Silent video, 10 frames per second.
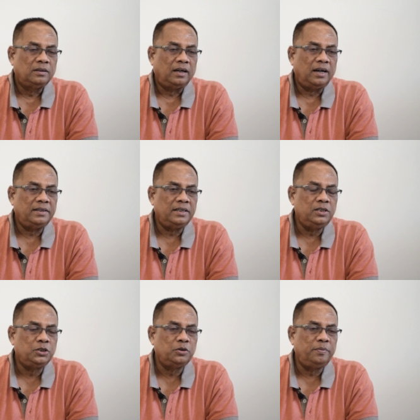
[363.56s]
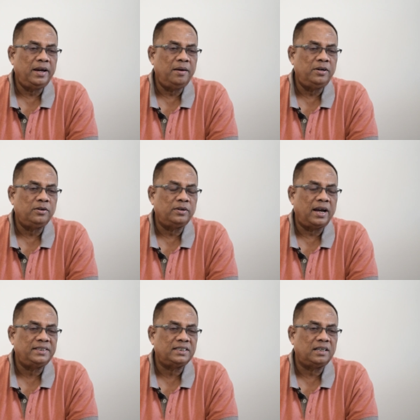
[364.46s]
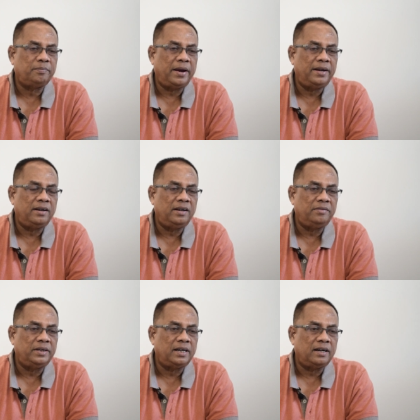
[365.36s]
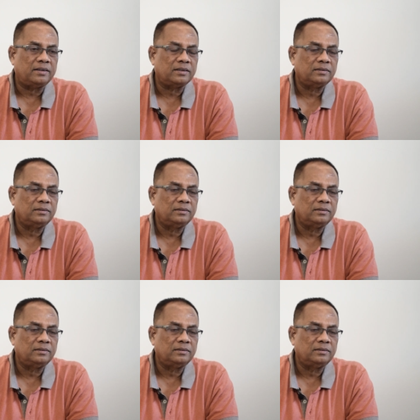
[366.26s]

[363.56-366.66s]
I think you should be able to digest that pain and live with that.